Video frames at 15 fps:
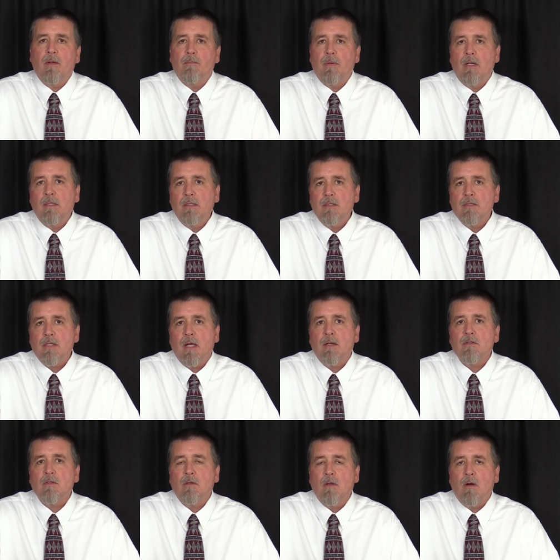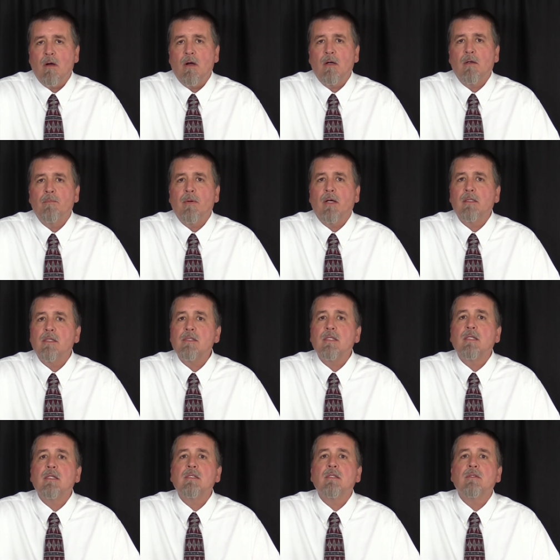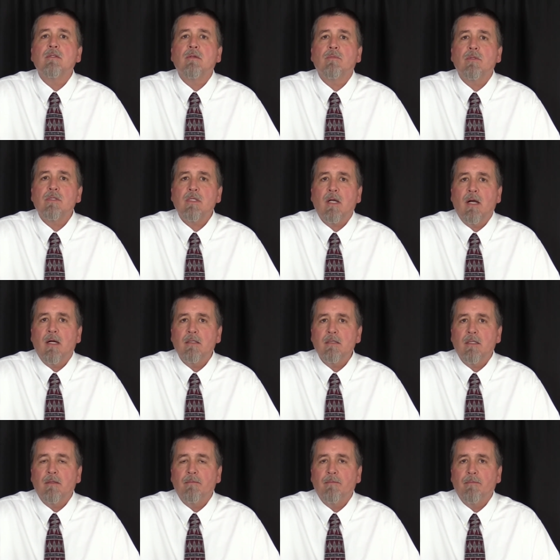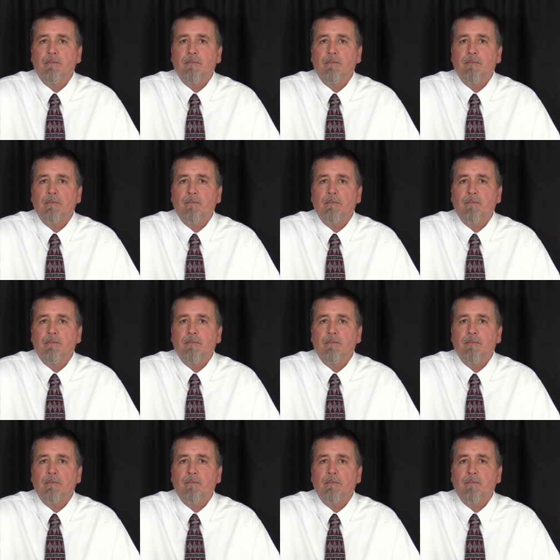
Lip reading: opinions as law upon the citizens of Wisconsin.